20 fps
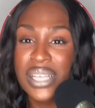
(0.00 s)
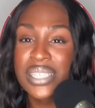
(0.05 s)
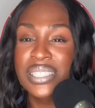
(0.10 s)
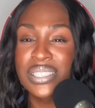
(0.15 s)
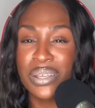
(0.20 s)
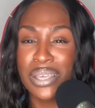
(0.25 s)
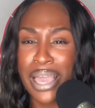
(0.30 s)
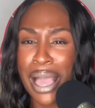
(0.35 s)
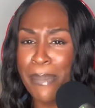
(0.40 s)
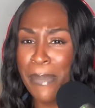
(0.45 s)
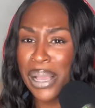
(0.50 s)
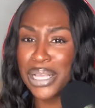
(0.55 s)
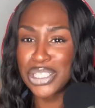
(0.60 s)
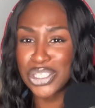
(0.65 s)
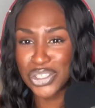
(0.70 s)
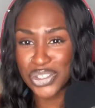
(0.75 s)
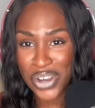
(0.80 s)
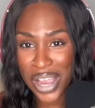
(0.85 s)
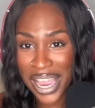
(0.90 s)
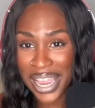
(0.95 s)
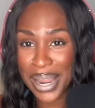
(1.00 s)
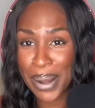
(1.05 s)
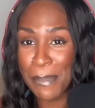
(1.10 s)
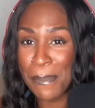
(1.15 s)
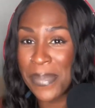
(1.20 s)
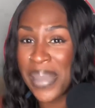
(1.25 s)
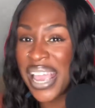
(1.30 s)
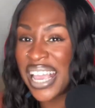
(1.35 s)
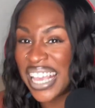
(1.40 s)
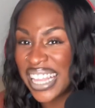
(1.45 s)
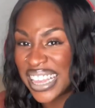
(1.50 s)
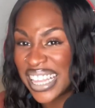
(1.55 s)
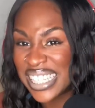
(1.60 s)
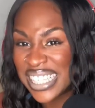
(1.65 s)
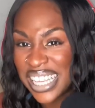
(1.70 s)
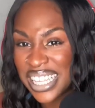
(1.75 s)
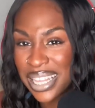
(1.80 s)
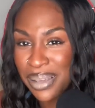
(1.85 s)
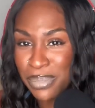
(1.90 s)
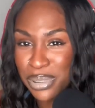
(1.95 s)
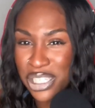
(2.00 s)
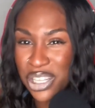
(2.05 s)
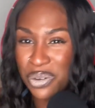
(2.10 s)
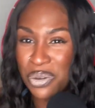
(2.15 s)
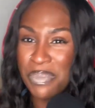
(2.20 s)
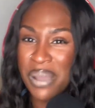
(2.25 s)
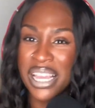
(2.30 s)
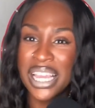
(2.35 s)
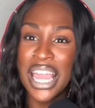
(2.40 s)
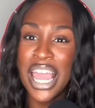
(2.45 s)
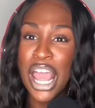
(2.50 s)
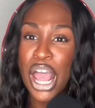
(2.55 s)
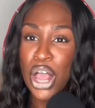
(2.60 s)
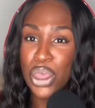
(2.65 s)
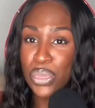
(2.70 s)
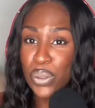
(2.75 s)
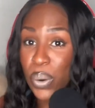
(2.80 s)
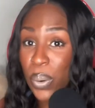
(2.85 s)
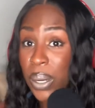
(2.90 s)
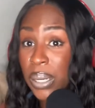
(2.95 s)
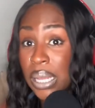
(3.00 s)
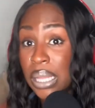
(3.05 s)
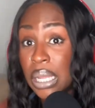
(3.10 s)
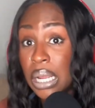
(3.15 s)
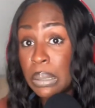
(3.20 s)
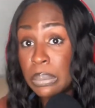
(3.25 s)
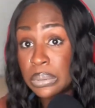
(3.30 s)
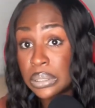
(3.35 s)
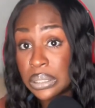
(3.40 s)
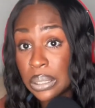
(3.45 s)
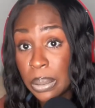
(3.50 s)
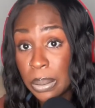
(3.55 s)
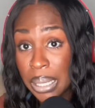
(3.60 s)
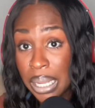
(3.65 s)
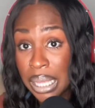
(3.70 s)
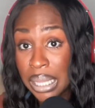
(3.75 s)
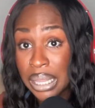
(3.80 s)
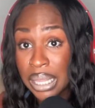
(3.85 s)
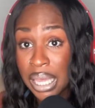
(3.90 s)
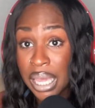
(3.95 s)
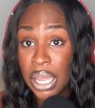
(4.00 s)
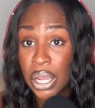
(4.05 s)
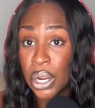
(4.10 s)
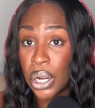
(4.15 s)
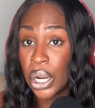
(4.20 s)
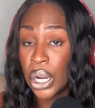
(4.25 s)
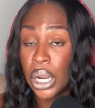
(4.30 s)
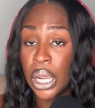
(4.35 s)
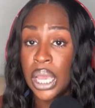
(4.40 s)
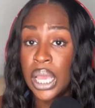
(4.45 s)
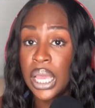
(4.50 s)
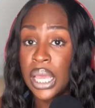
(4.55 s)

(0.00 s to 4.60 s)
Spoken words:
So yeah, I might try and make it the 10th episode. We might throw another episode in there